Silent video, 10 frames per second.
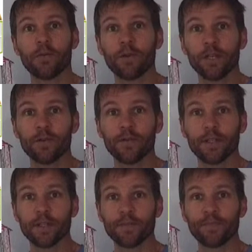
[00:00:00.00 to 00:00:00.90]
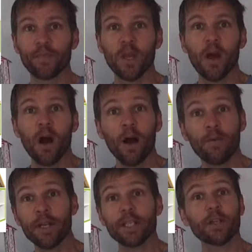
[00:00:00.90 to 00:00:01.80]
for retrofits. I'm
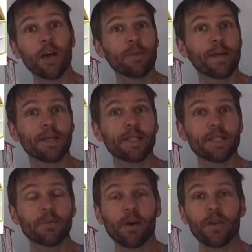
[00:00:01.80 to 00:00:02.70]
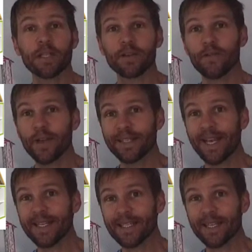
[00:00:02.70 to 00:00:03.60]
really excited about the system. I think it's a
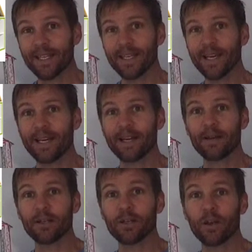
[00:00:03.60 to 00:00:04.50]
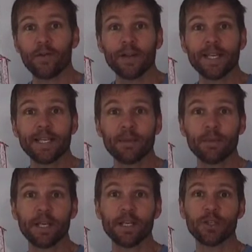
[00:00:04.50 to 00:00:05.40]
fantastic, got fantastic
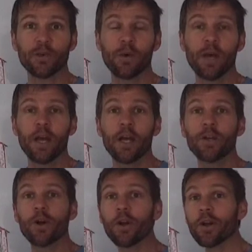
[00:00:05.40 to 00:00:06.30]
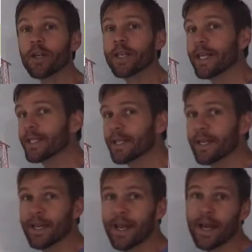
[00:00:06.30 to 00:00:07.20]
potential. Not only is
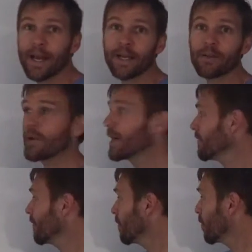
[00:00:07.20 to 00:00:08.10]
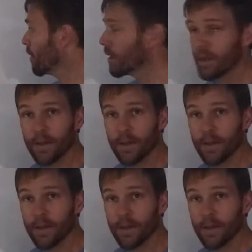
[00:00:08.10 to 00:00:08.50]
it great for